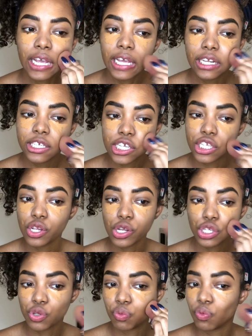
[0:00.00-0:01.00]
it just
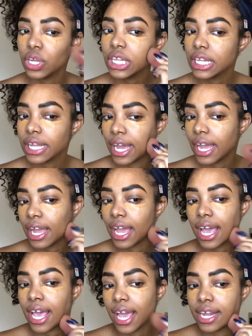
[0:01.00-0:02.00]
looks really light,
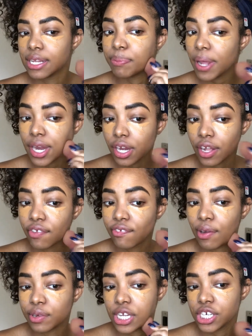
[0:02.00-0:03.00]
and depending on the
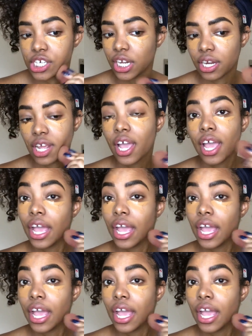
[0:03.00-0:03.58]
foundation,